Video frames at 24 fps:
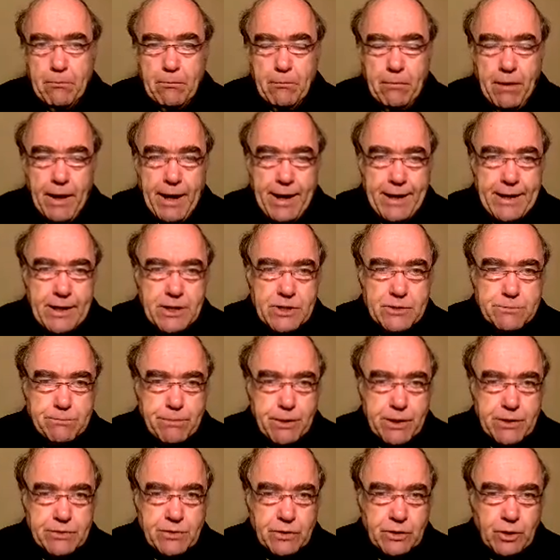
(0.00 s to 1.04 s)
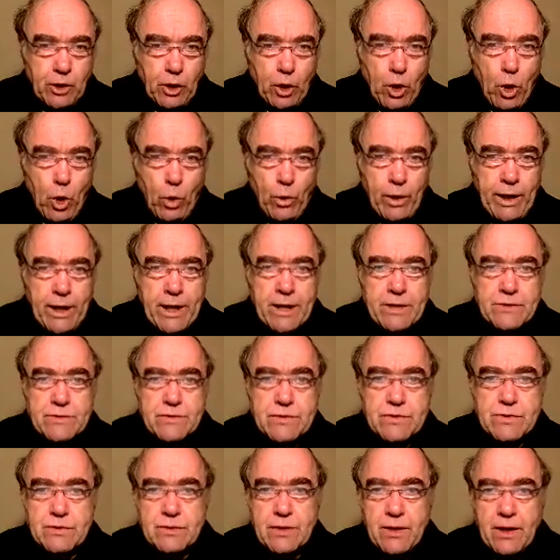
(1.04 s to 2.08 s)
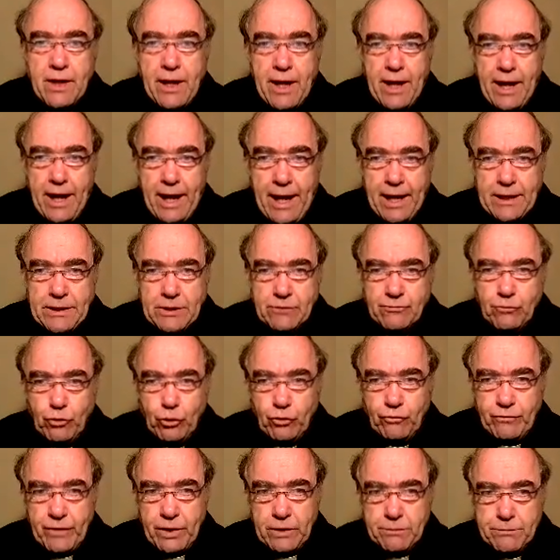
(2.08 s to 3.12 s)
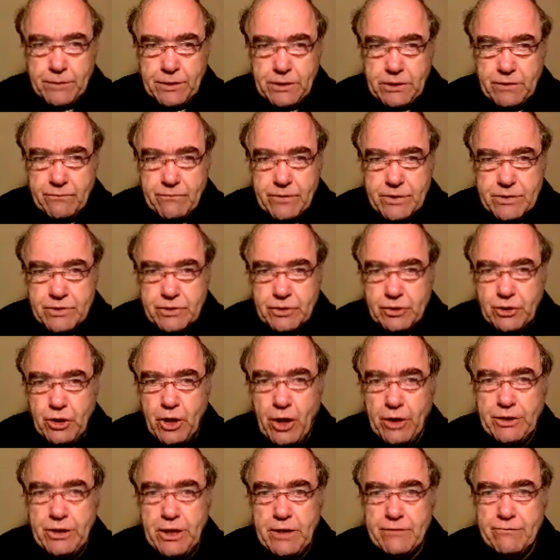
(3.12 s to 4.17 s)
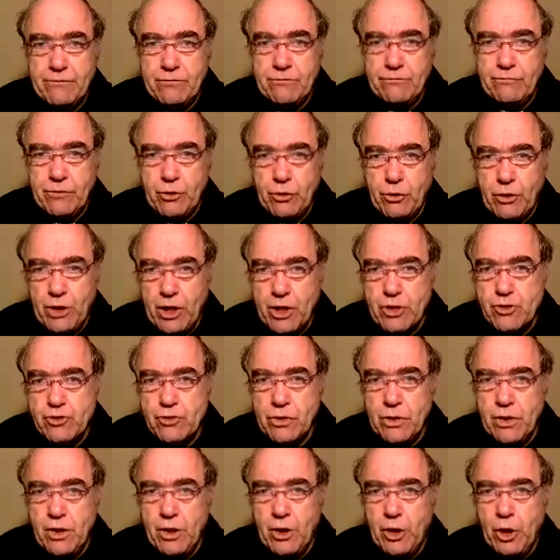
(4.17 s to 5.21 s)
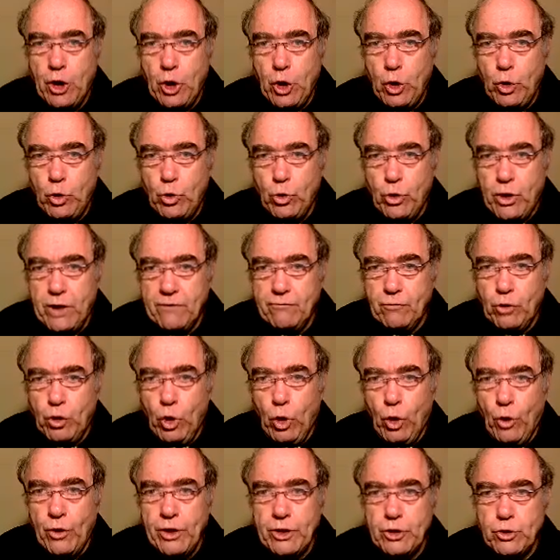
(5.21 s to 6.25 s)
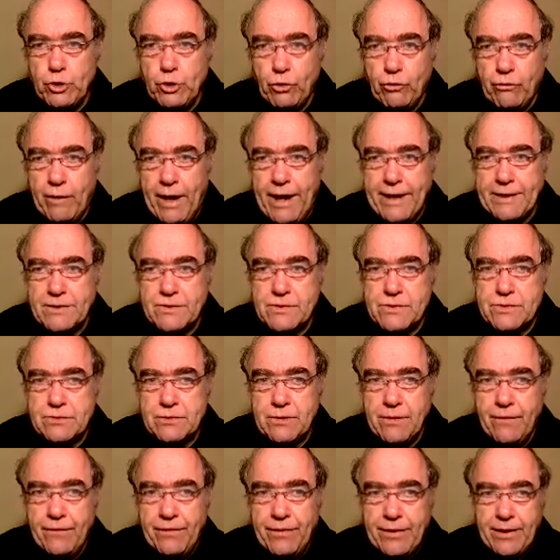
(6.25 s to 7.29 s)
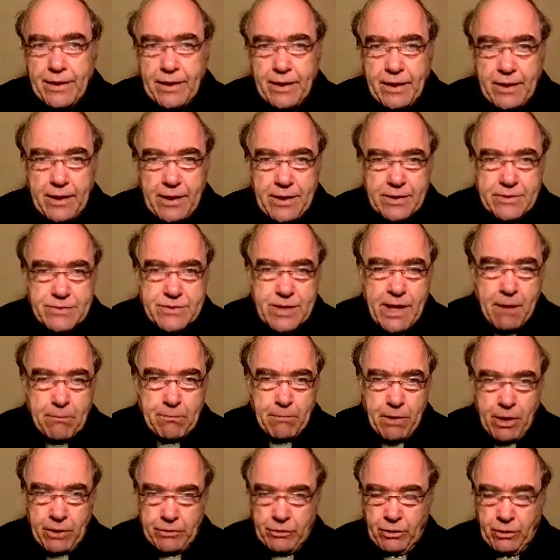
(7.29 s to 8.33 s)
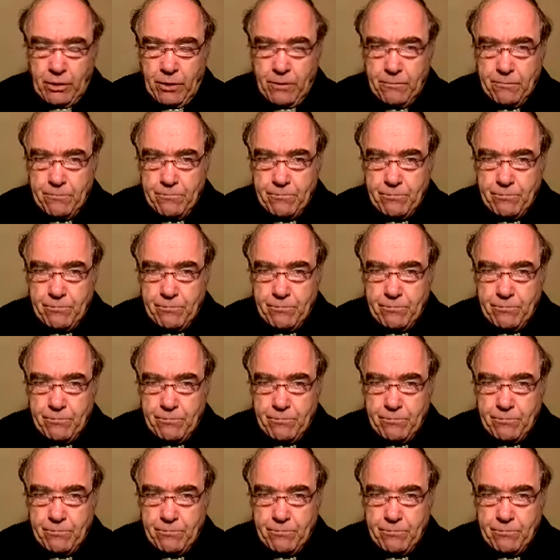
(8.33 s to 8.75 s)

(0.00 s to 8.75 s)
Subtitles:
By his personal holiness and the fulfillment of his God-given vocation to give glory to Christ, he is our model.